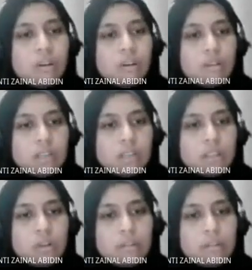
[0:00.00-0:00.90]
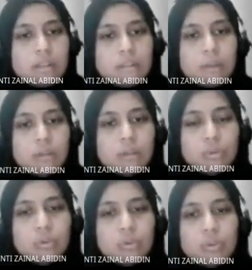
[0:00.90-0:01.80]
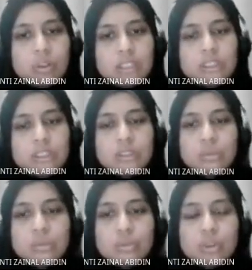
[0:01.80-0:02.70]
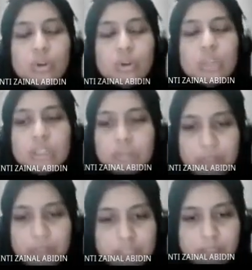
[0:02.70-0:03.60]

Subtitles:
Okay, UML support two notation to show interface.